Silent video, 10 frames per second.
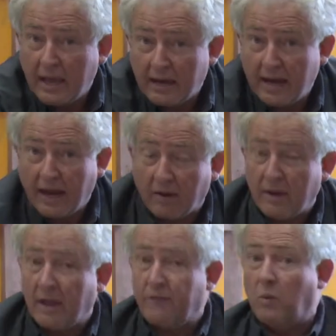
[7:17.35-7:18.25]
Now,
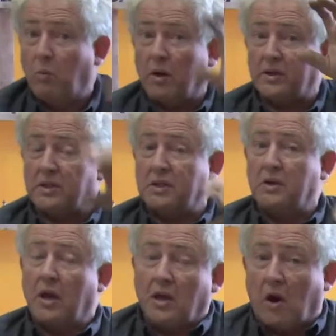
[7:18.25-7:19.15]
if you want
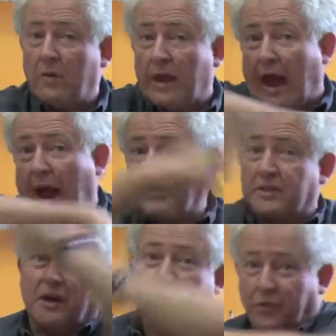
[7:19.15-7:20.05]
to go the other
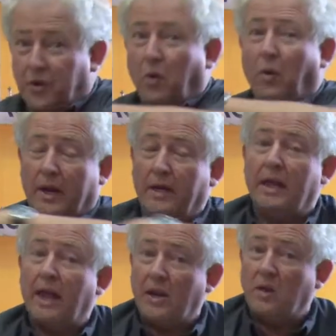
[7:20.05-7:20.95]
side of the coin
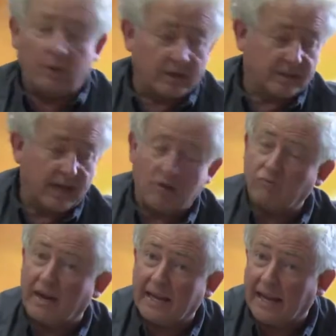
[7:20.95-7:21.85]
and you want to start
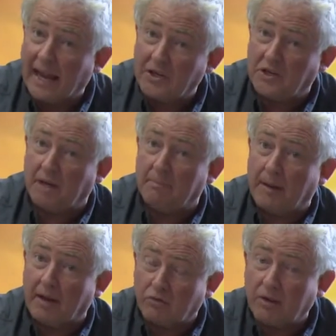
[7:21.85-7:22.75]
running an AGM
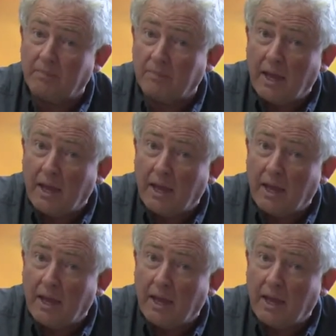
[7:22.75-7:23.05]
battery,